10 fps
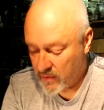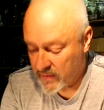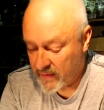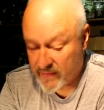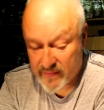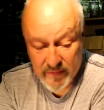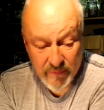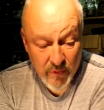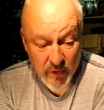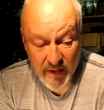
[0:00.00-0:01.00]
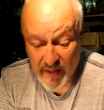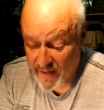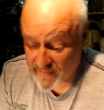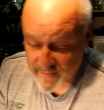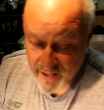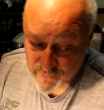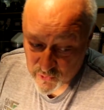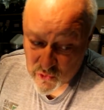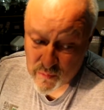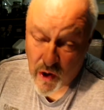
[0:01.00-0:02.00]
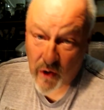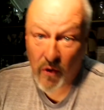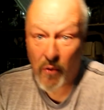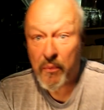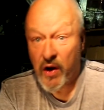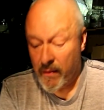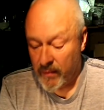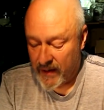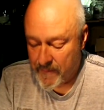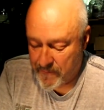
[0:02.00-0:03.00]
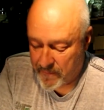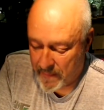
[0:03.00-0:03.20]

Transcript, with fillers: so this is for the next day for tomorrow probably